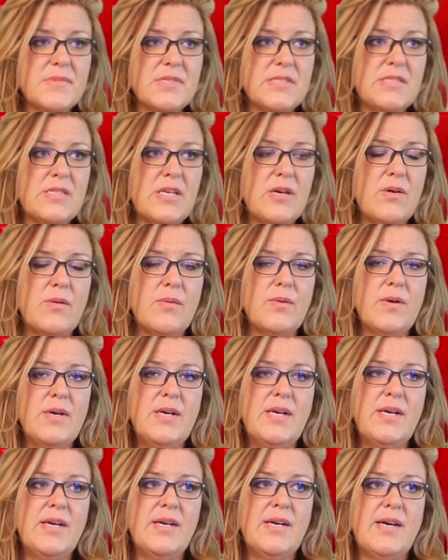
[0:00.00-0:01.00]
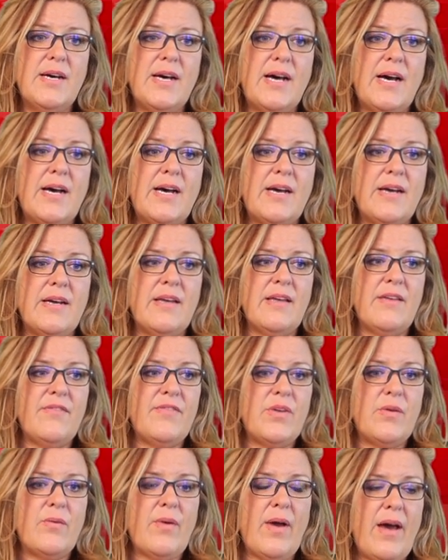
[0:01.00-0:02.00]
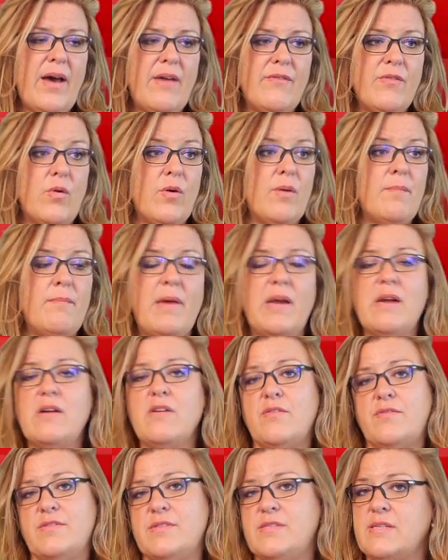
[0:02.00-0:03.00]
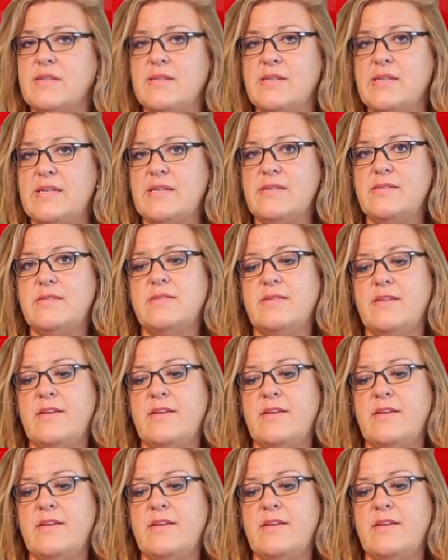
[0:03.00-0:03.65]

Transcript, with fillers: So uh, if you have, or medical facilities,